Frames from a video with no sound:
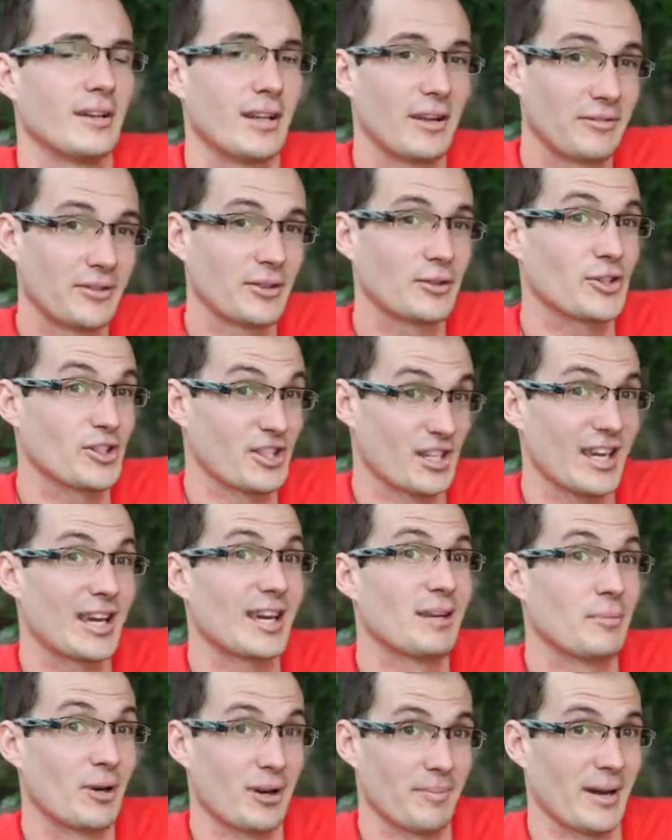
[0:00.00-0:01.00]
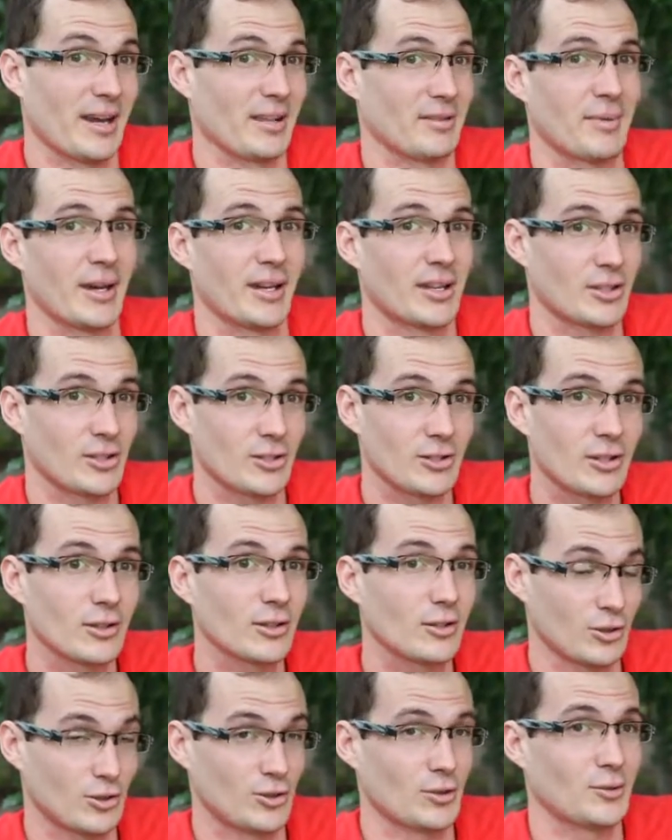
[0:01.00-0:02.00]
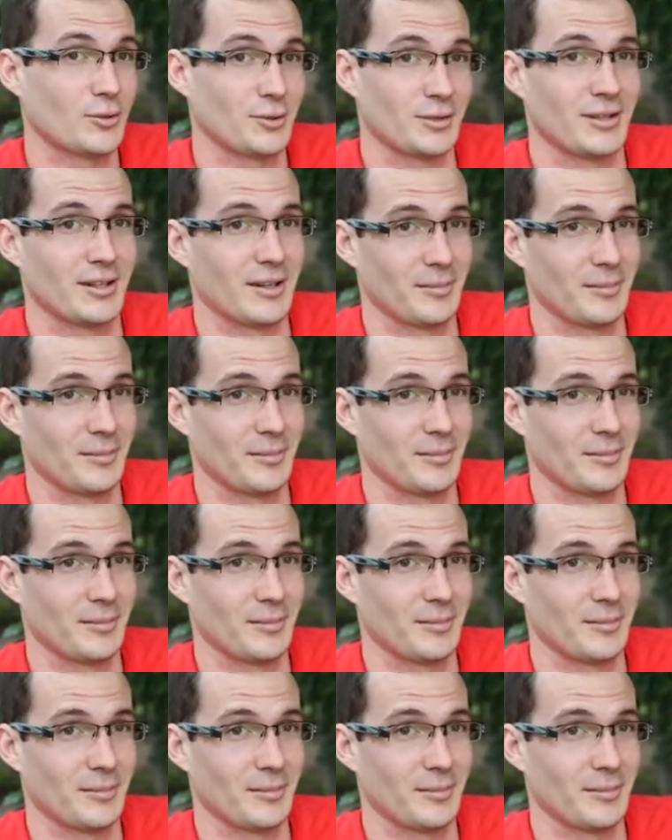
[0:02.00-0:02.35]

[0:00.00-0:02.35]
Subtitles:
they feel scared by mathematics because it looks daunting.